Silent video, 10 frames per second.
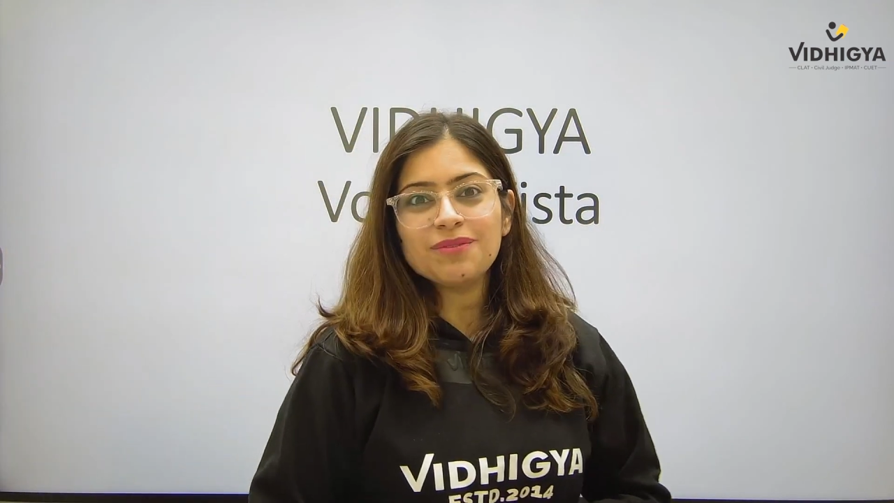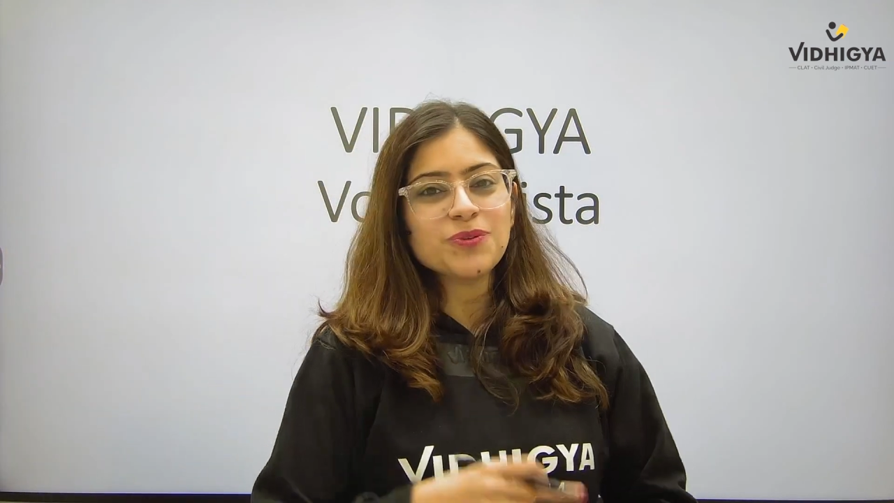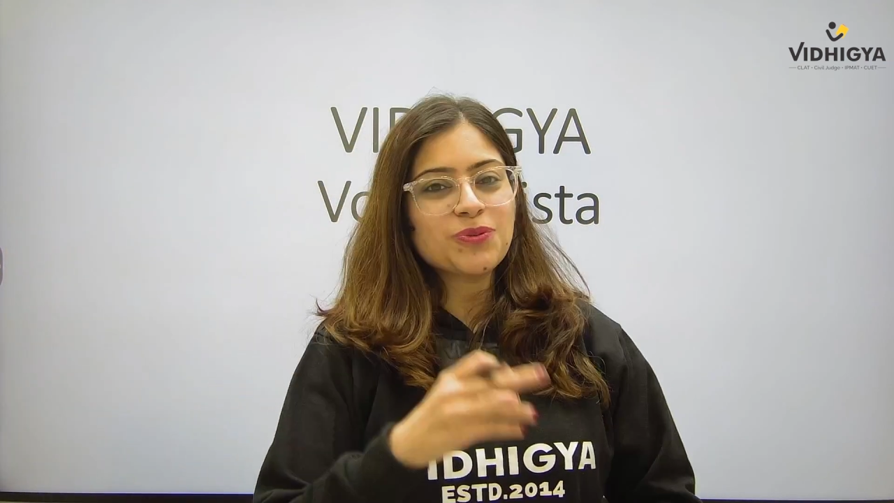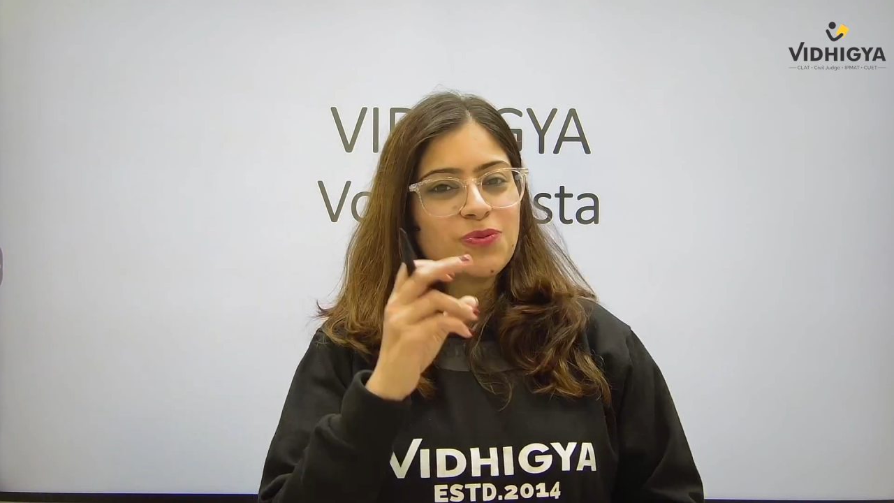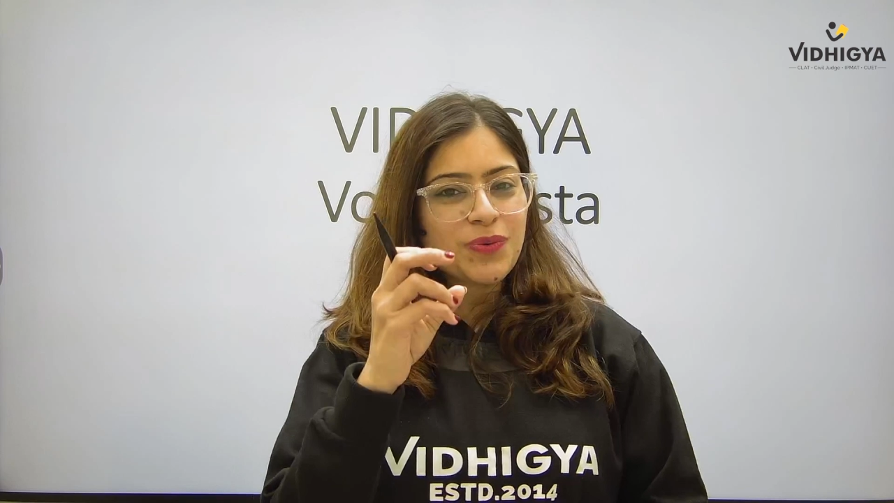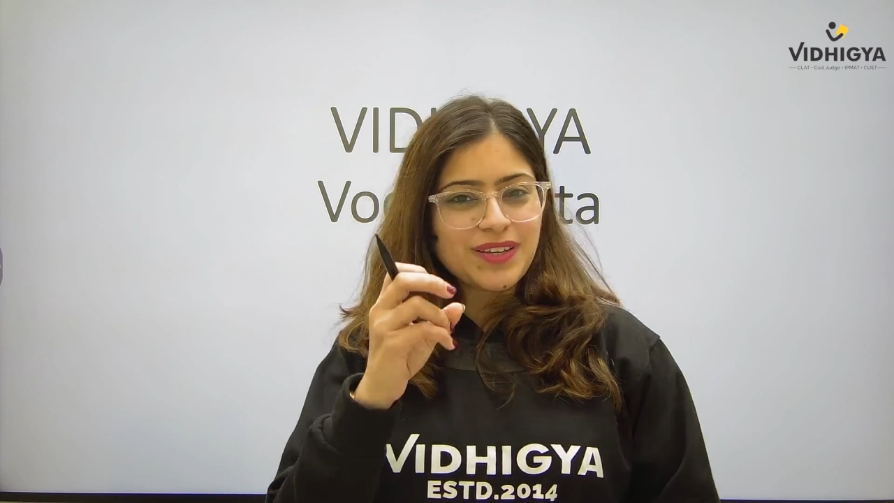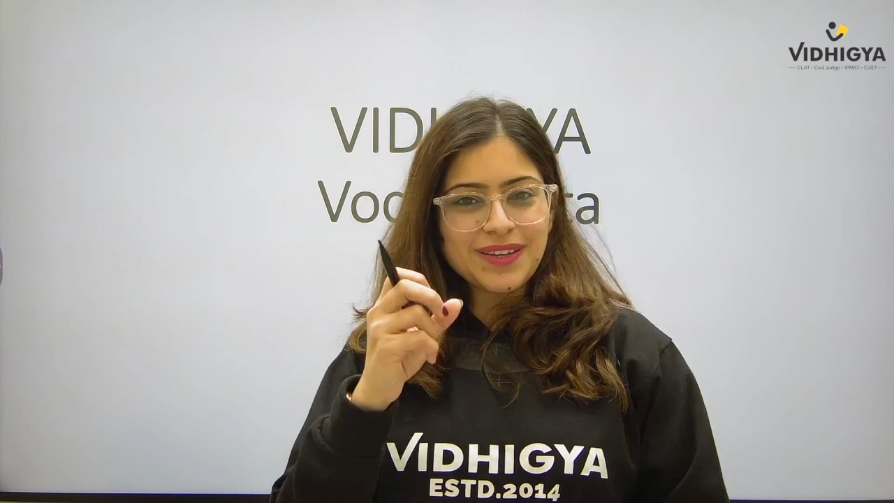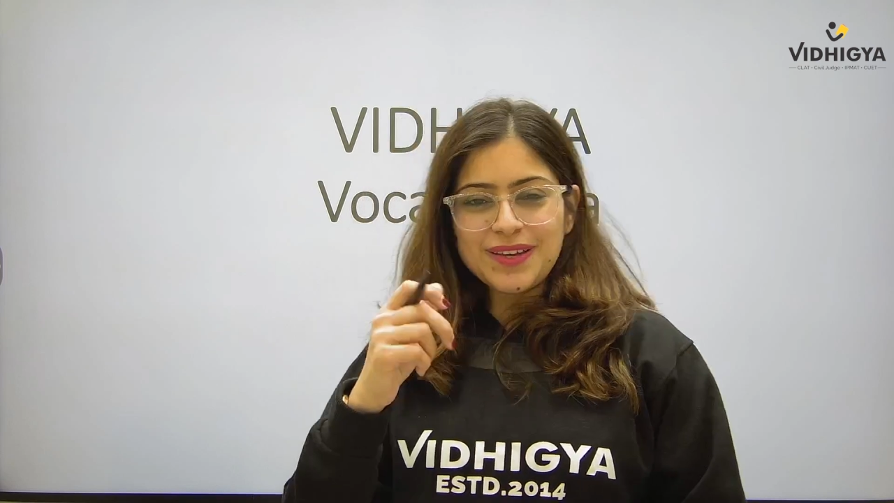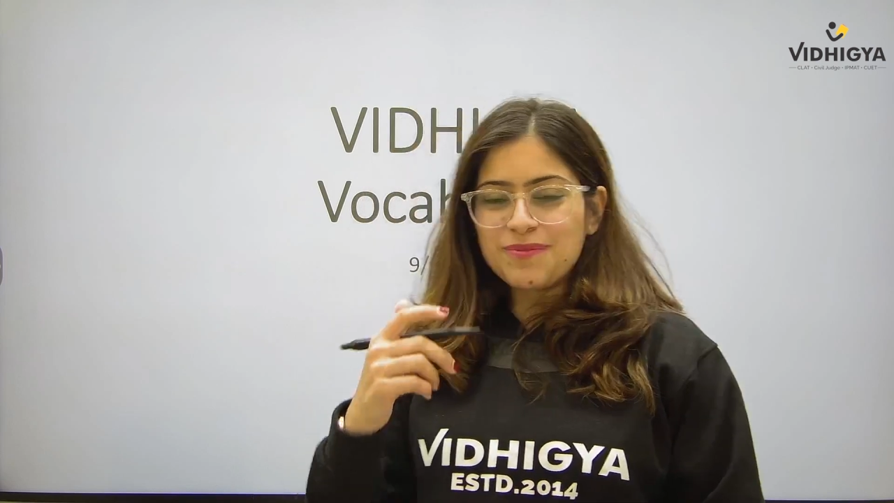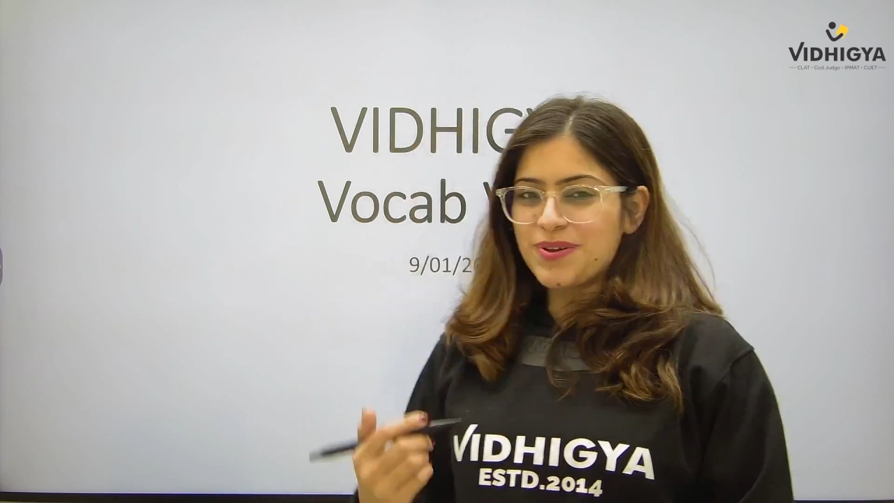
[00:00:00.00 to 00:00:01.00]
you to
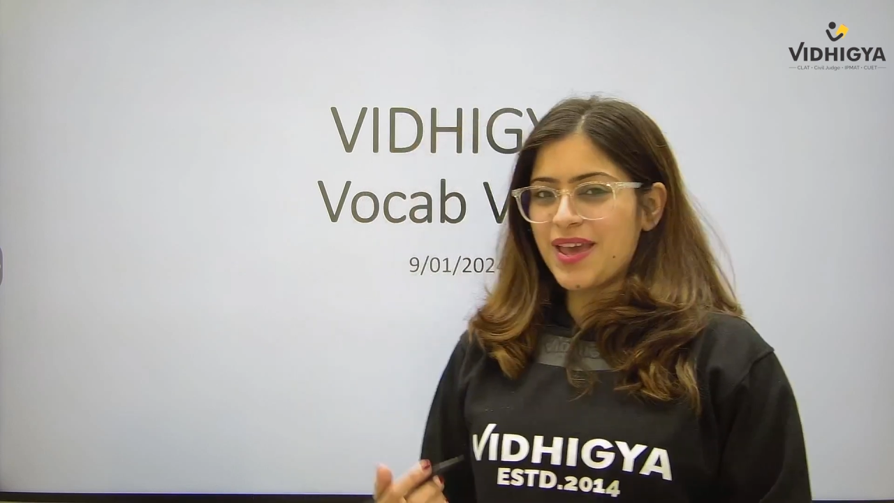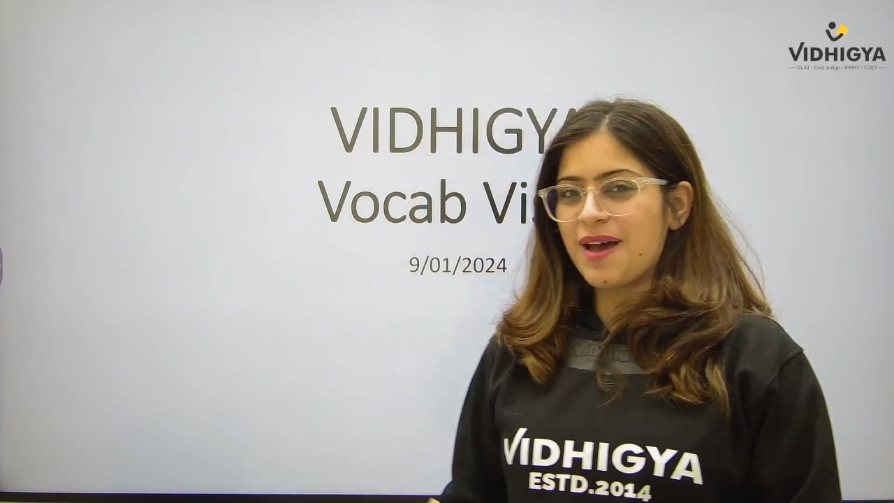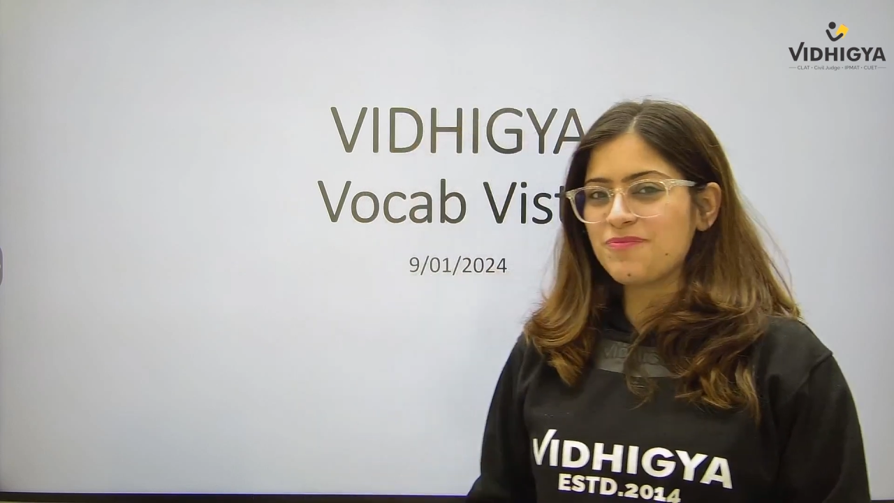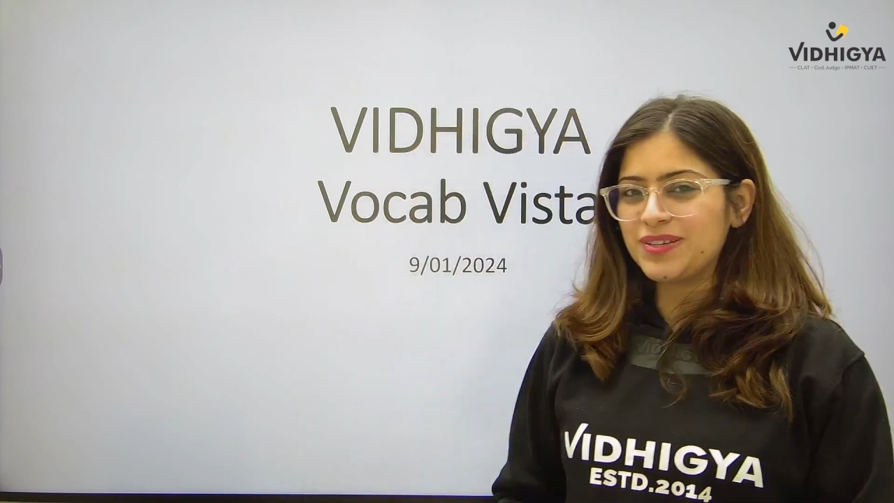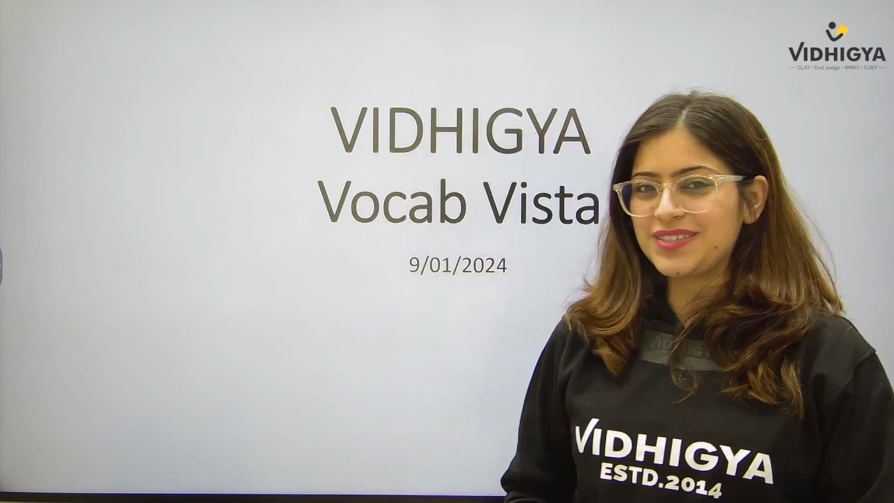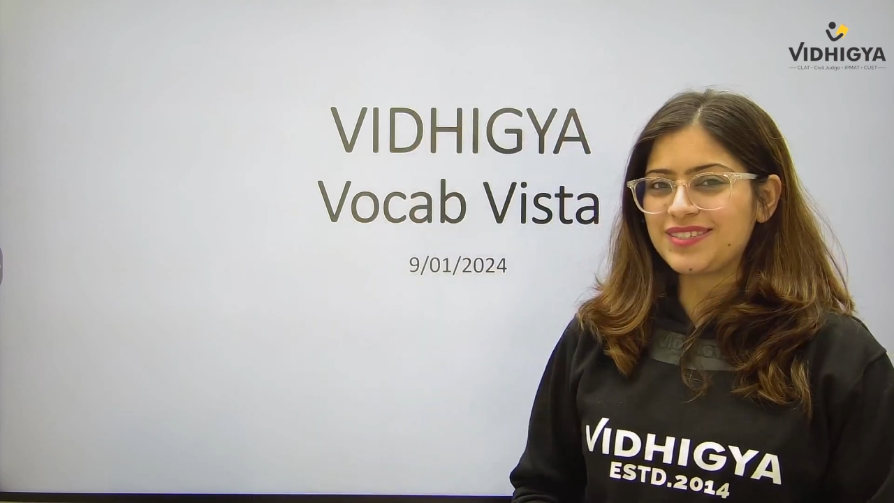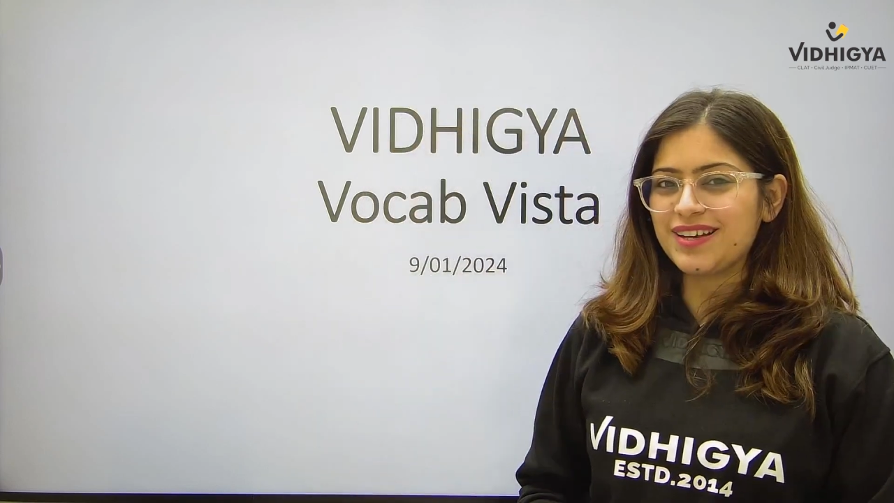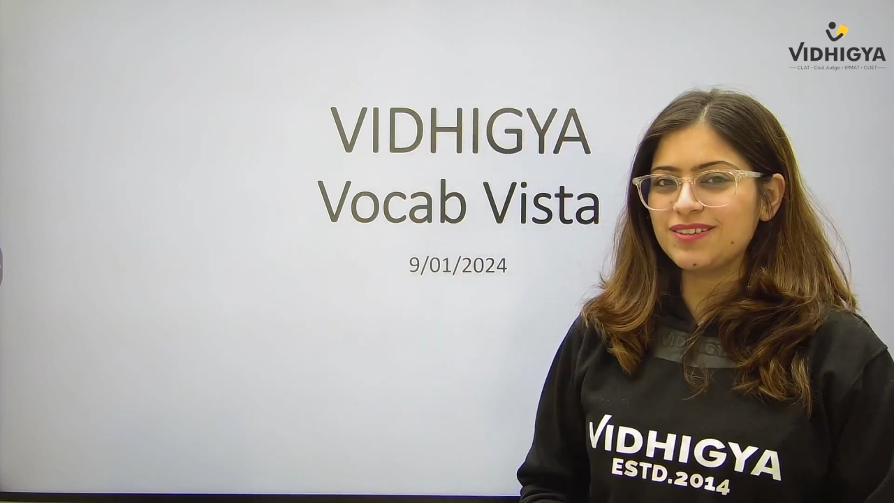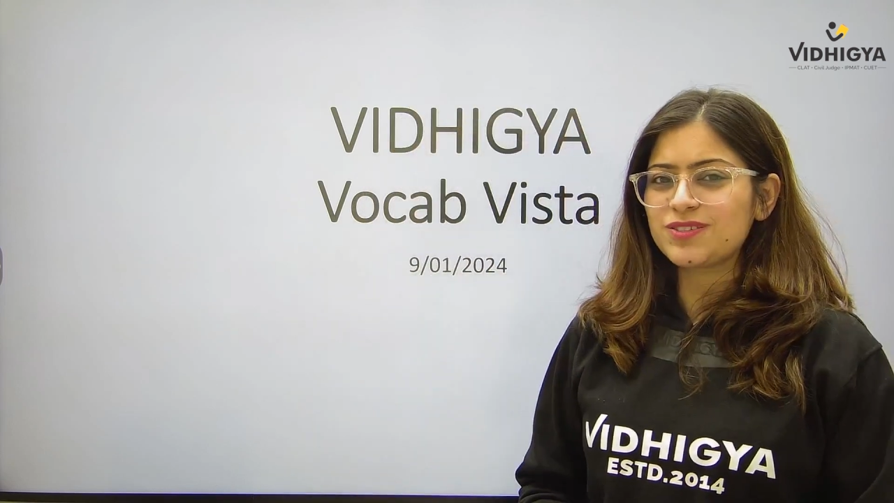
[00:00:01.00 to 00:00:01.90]
Vidhigya Vocab Vista.